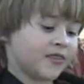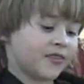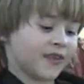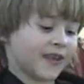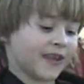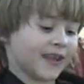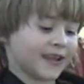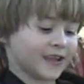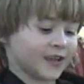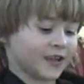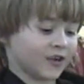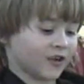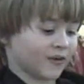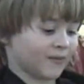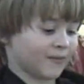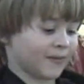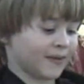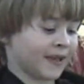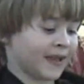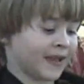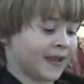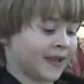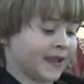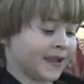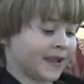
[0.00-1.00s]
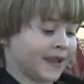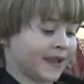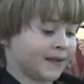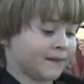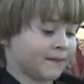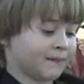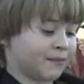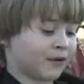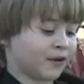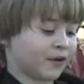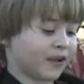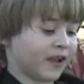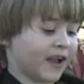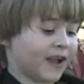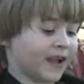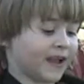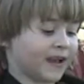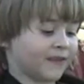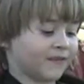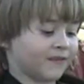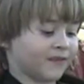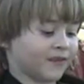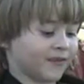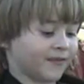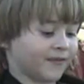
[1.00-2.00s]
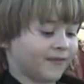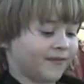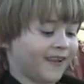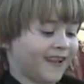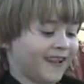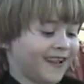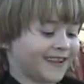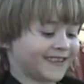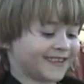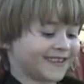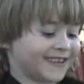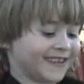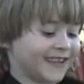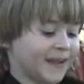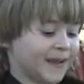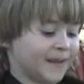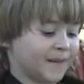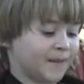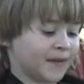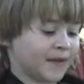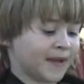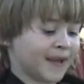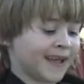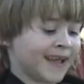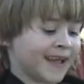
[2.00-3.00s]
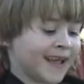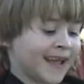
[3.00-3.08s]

think you're being impolite if you fall asleep